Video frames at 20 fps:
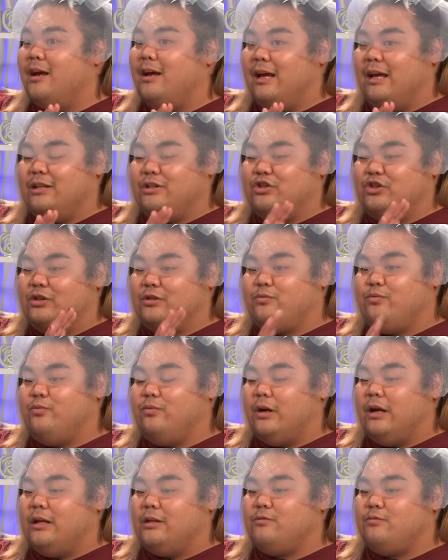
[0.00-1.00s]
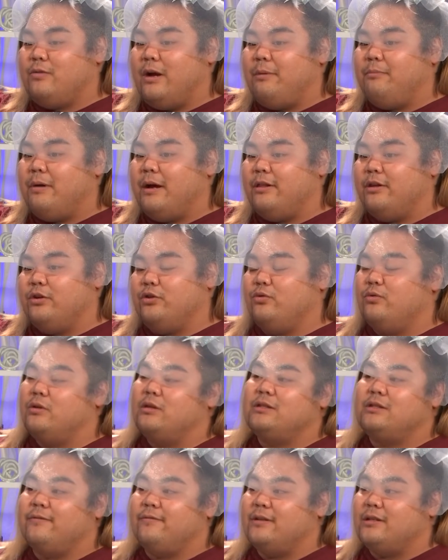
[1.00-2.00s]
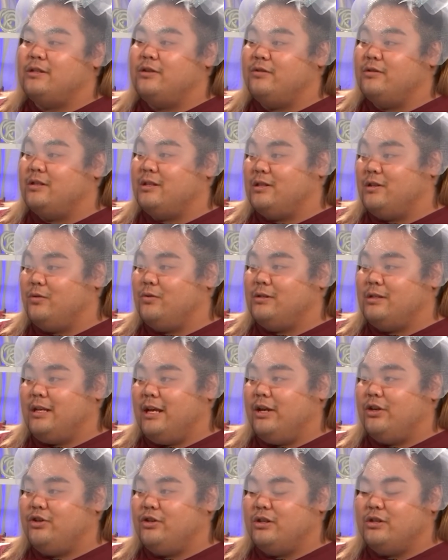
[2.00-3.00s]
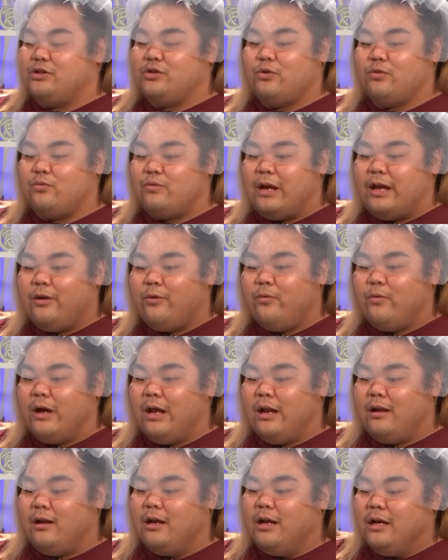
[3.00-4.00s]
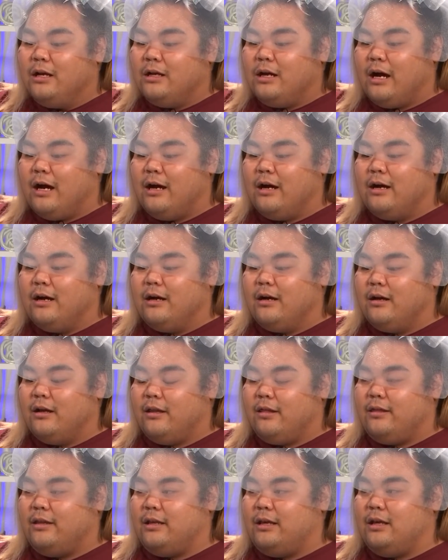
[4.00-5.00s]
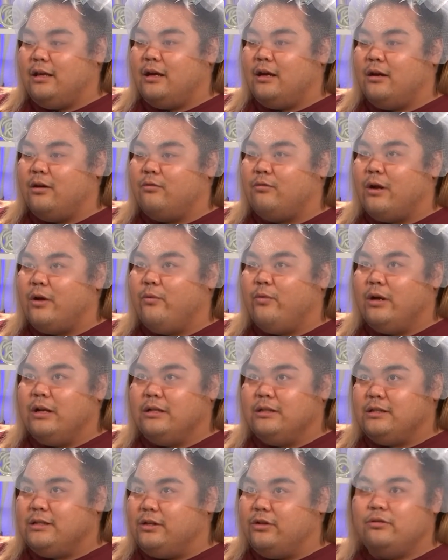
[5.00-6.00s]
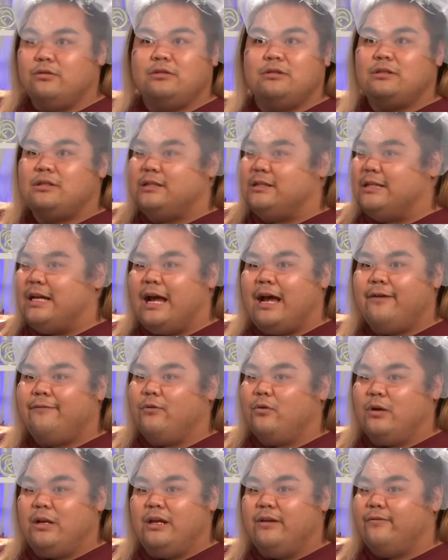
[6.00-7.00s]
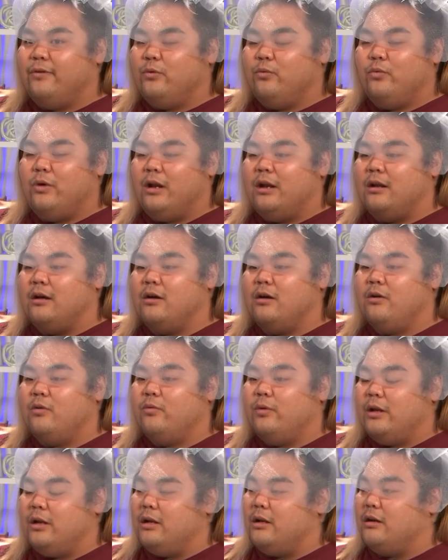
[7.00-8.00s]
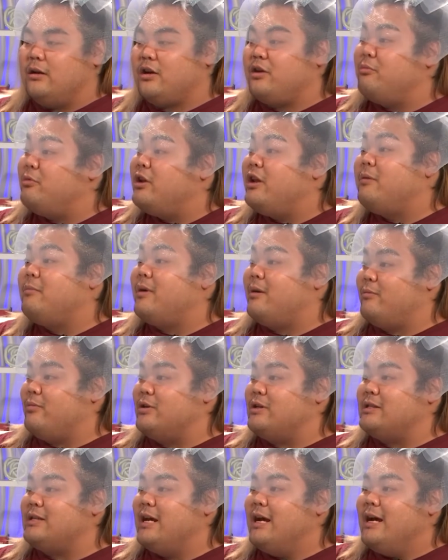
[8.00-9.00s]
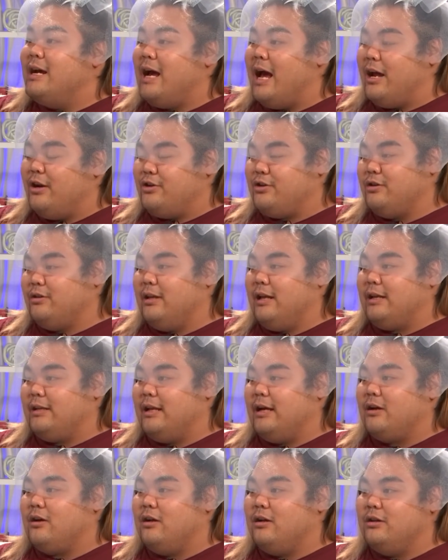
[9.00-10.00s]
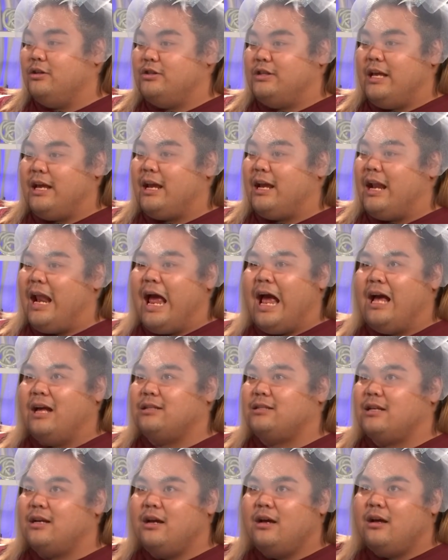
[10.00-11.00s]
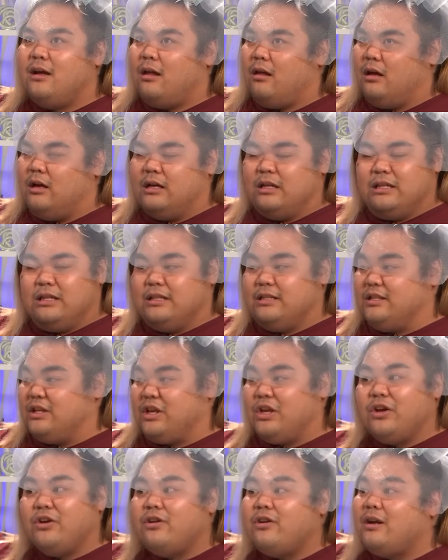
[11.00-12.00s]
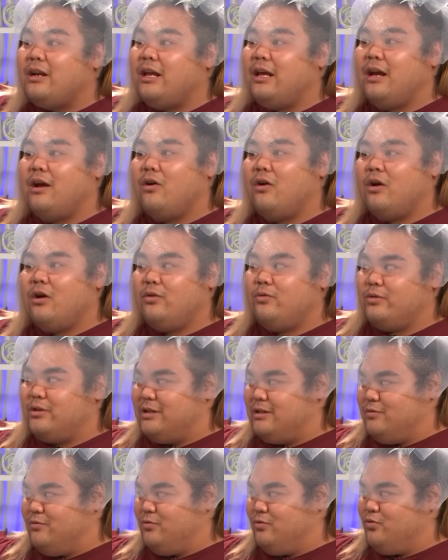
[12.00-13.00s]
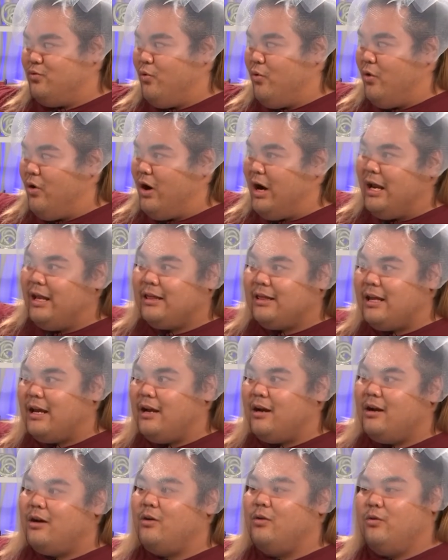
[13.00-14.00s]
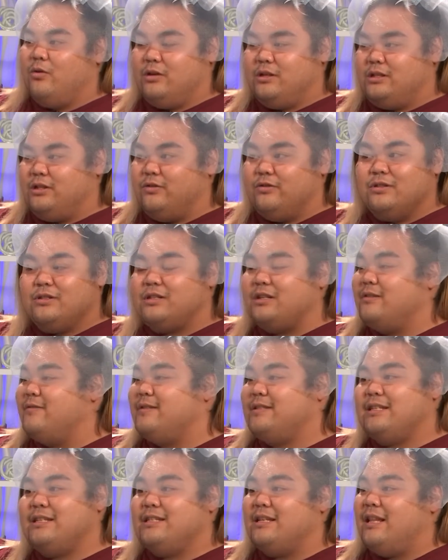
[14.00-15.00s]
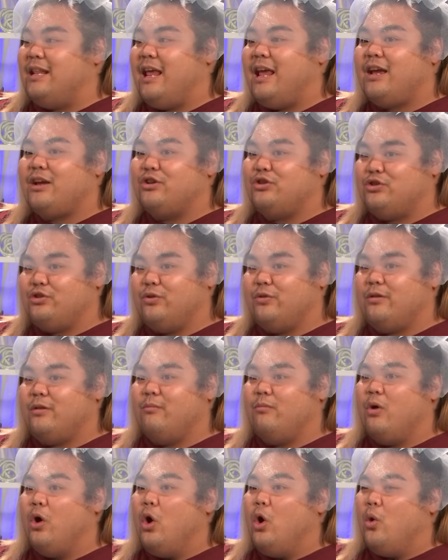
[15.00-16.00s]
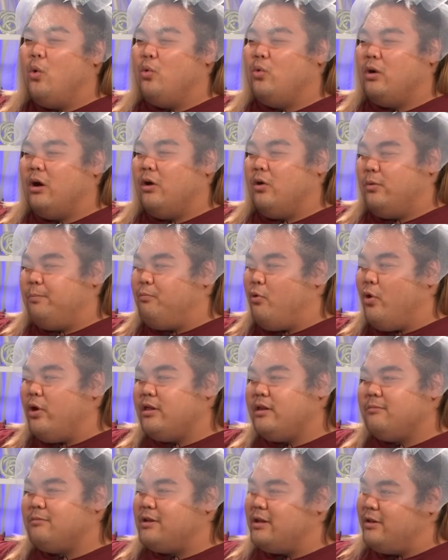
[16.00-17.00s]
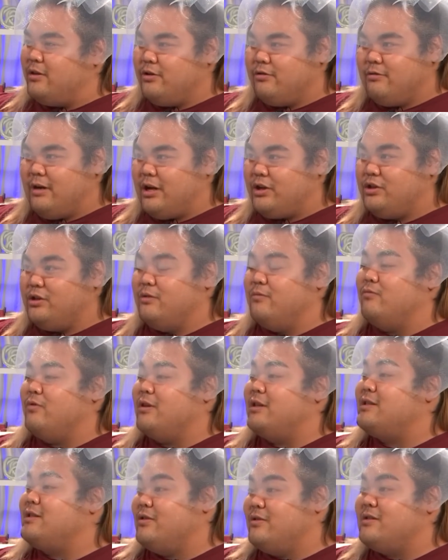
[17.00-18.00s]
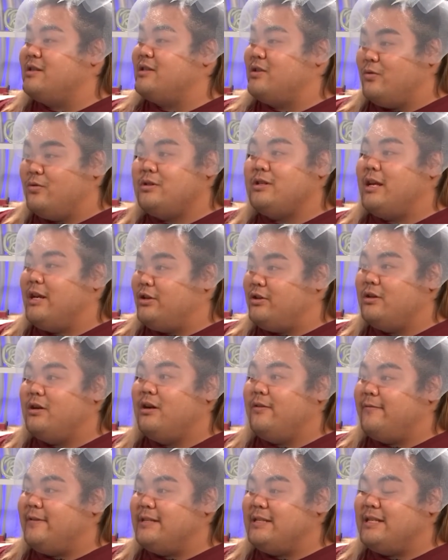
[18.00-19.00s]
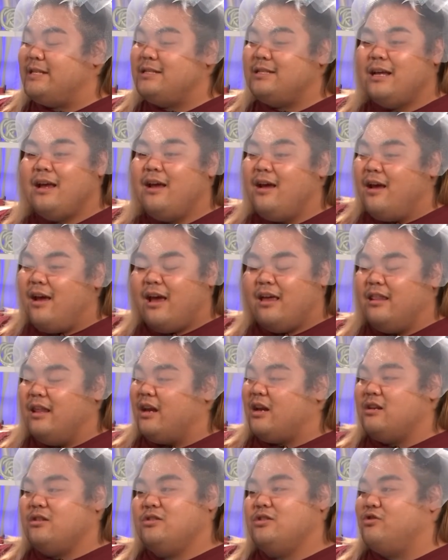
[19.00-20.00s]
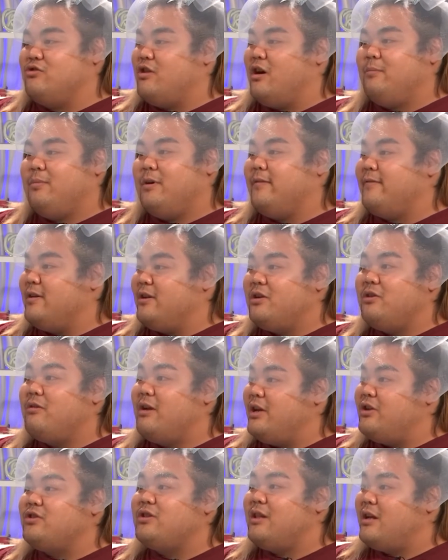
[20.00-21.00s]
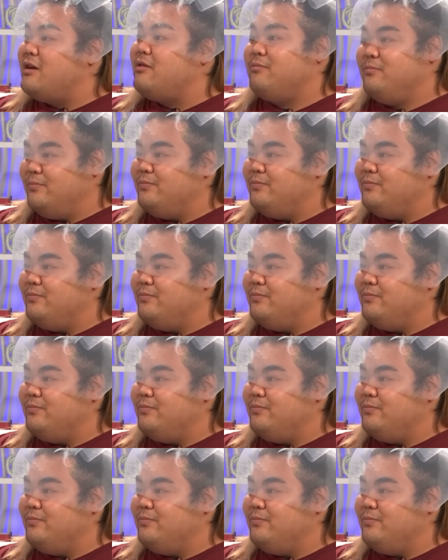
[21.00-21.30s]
It's right by the doors of the Students Association. So right when when students, staff, or even when community members enter Lakeland College, they can ask the security guard, which is just right there, or student services, and they can show them or point them to the direction of where the Students Association office is, and they can just drop off their donation there.